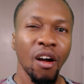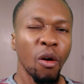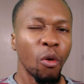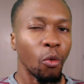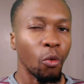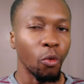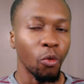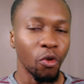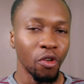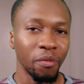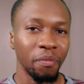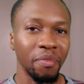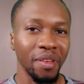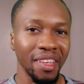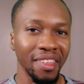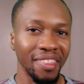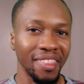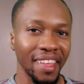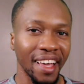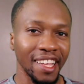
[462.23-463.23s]
would
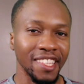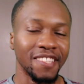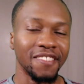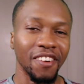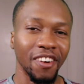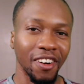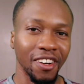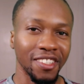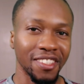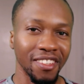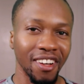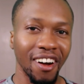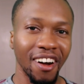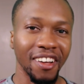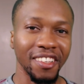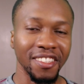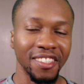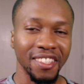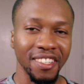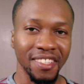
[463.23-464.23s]
be nice for us, the
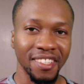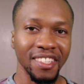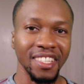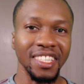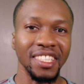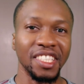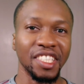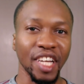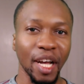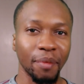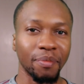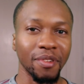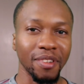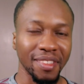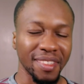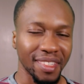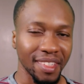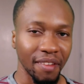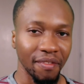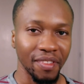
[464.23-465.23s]
audience, to see in chapter
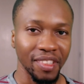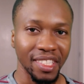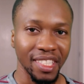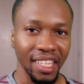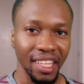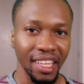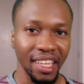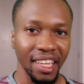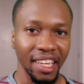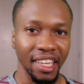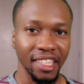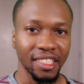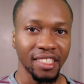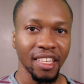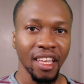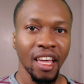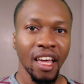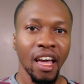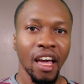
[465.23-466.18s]
78.